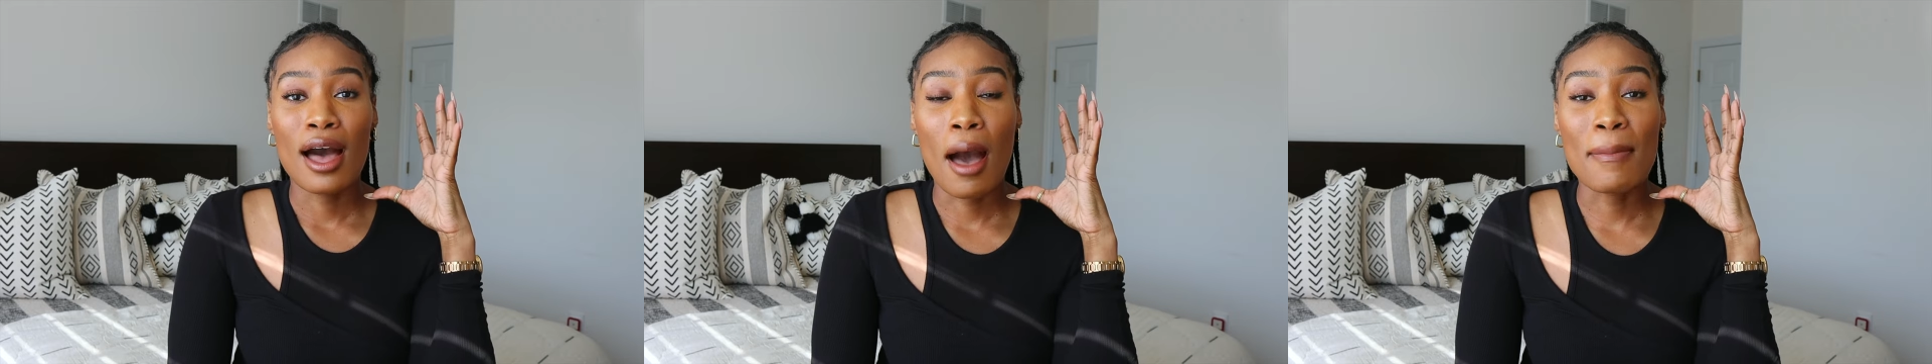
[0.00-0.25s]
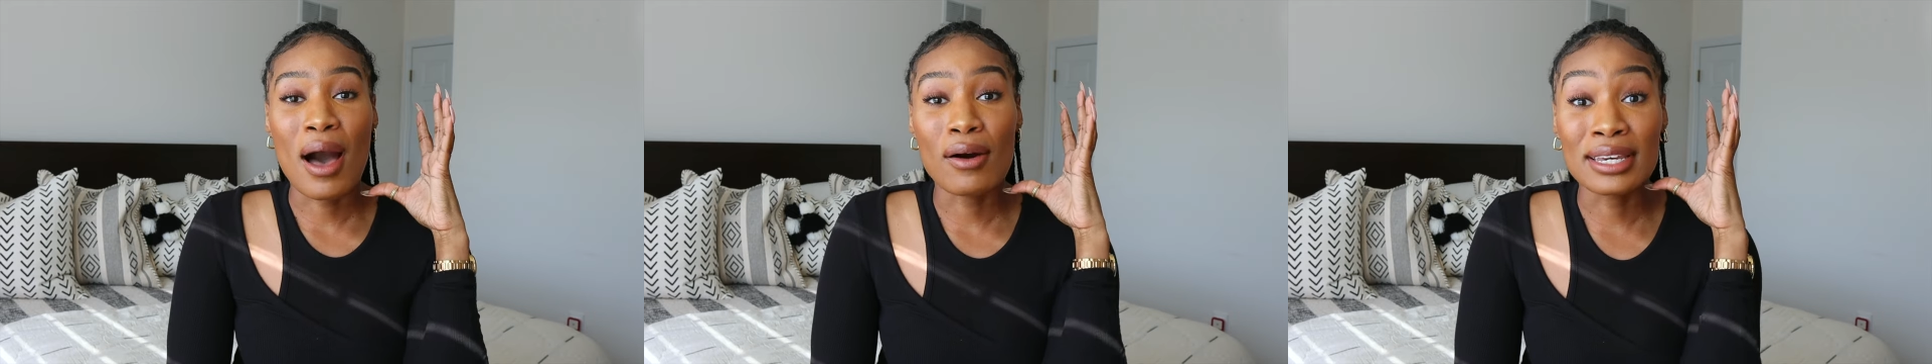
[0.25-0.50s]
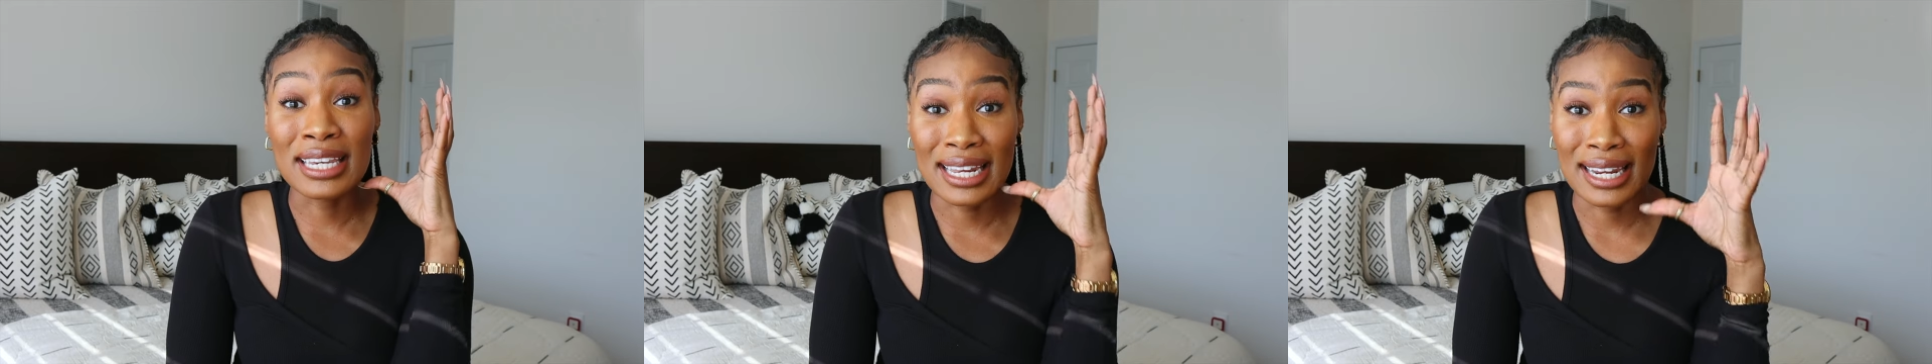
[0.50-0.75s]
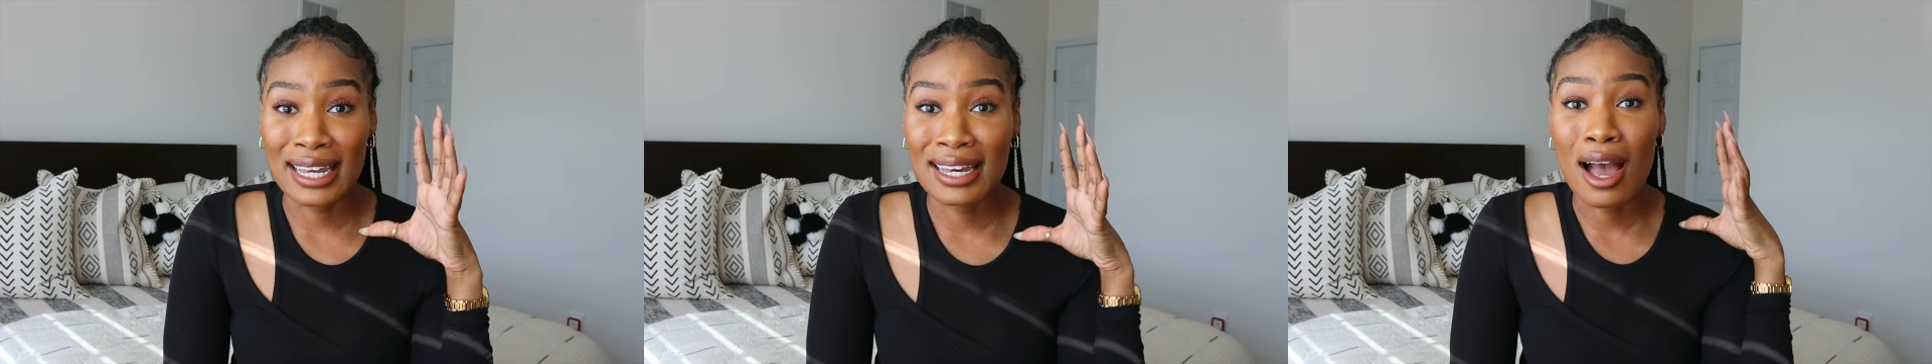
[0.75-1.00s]
about
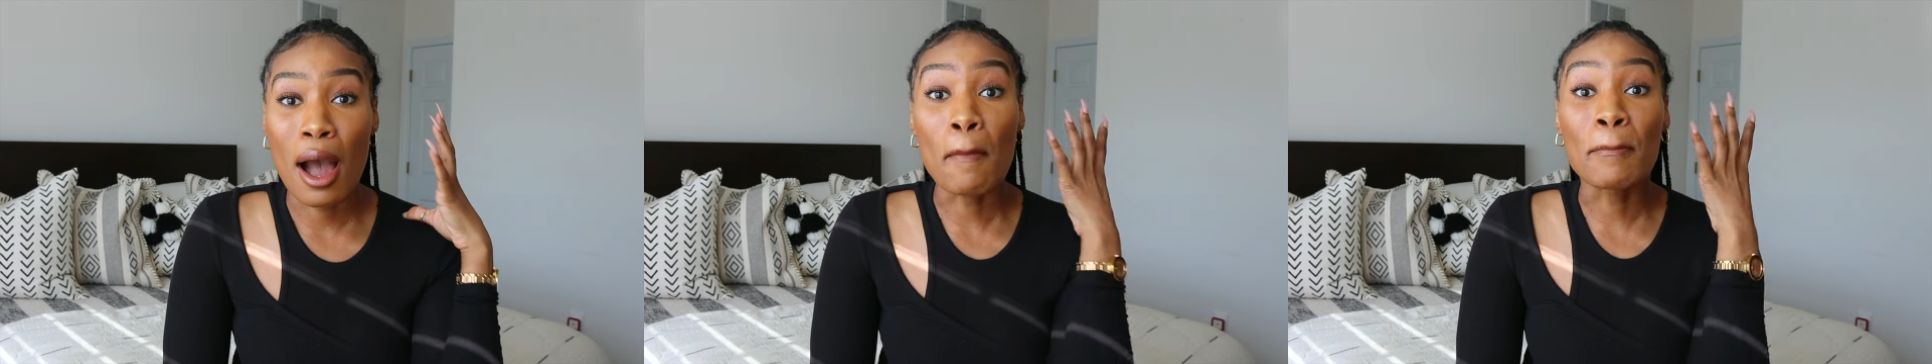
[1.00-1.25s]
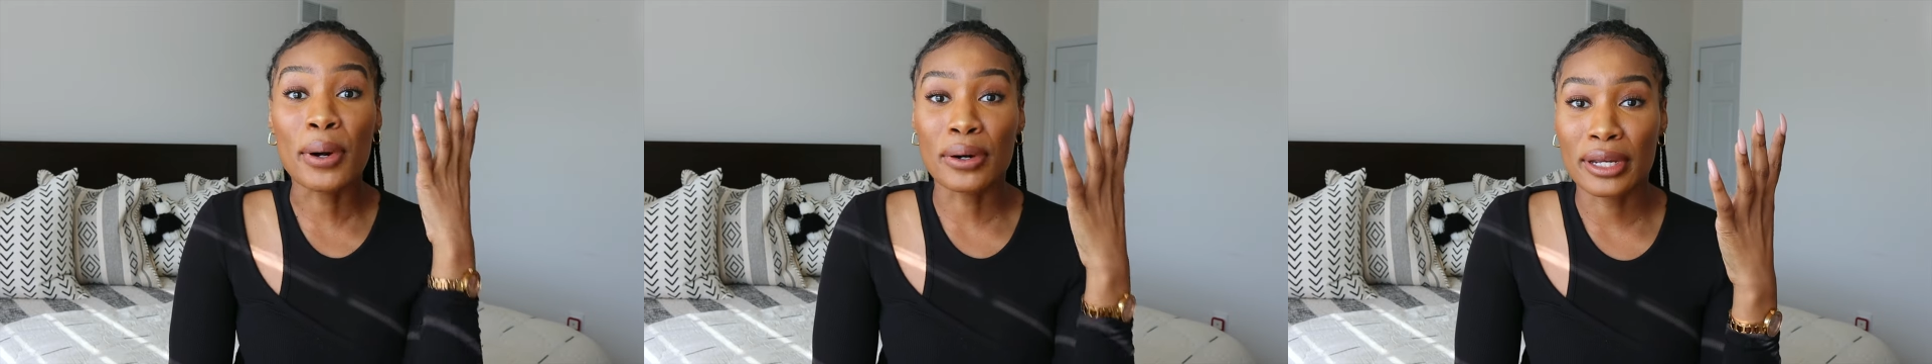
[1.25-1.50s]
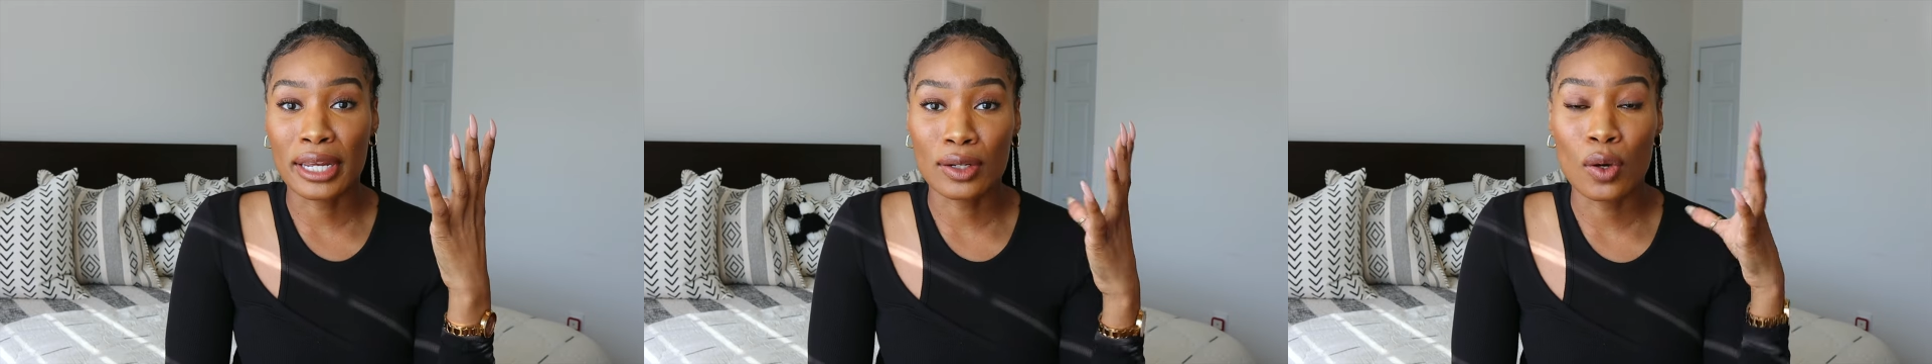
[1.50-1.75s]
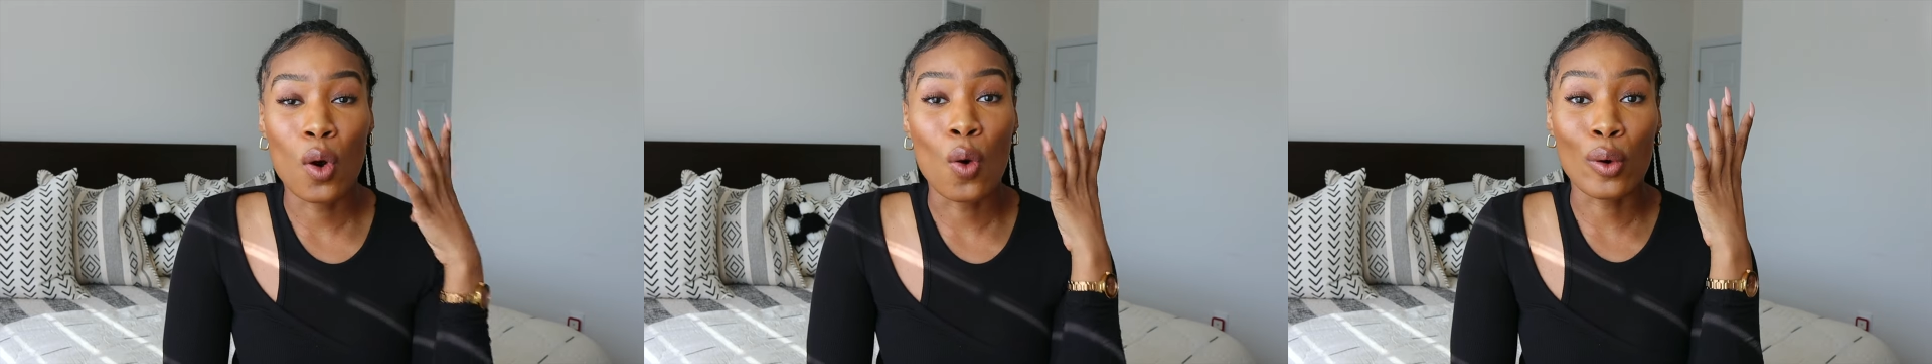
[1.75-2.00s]
getting a
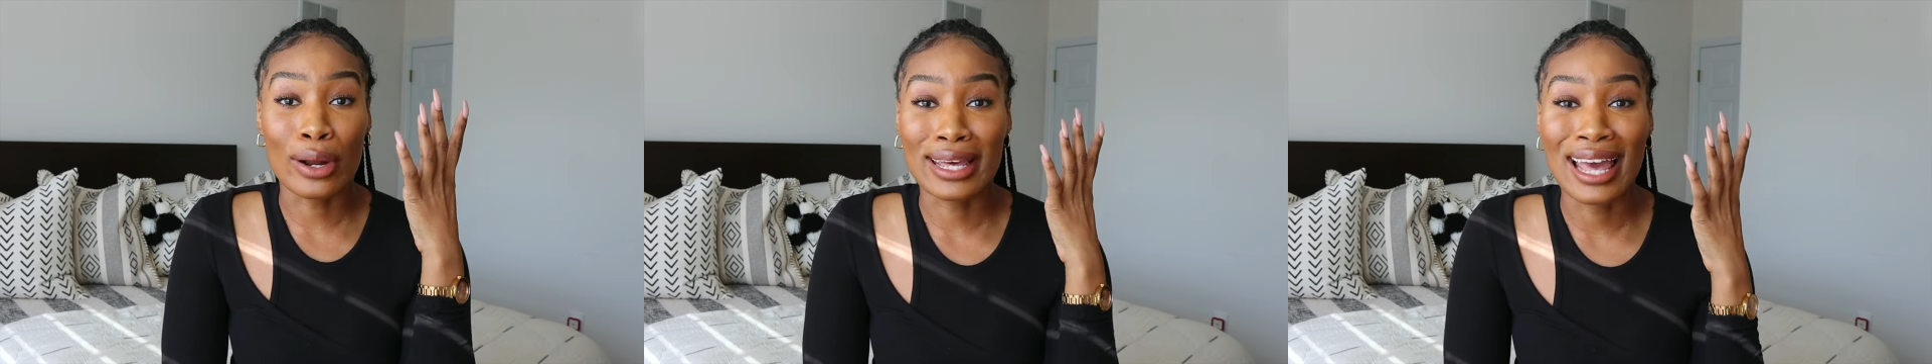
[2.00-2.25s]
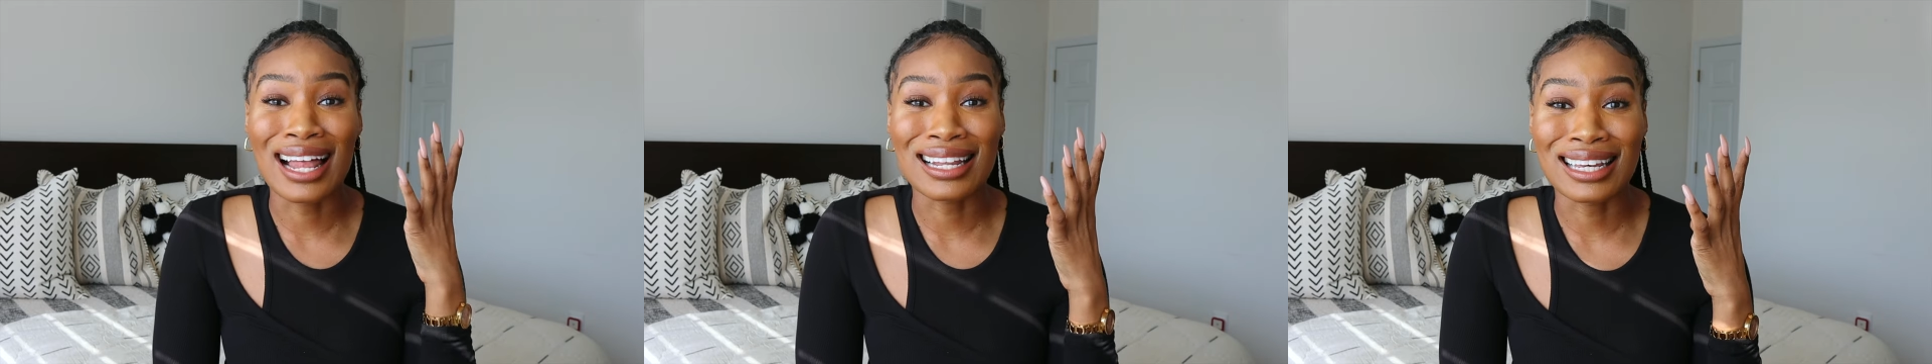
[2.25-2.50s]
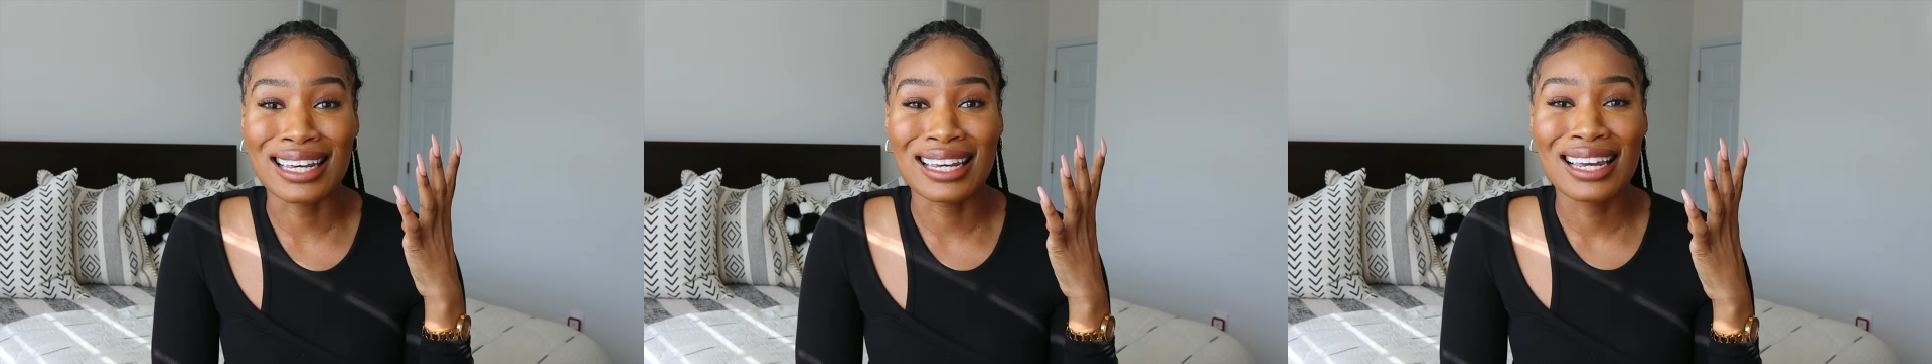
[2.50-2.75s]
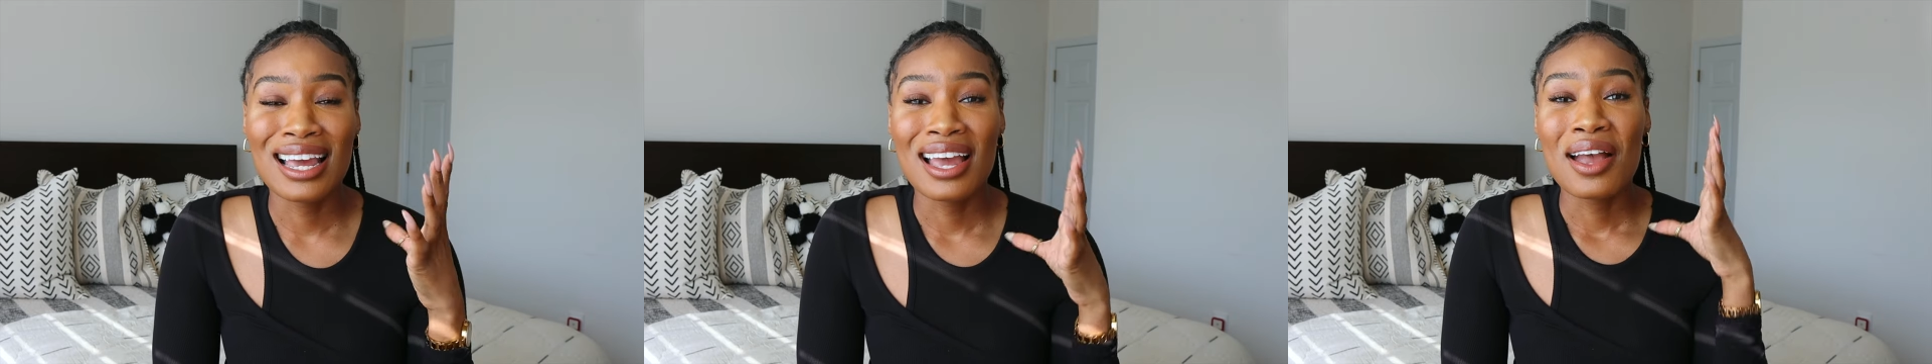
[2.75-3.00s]
Birkin or a Kelly.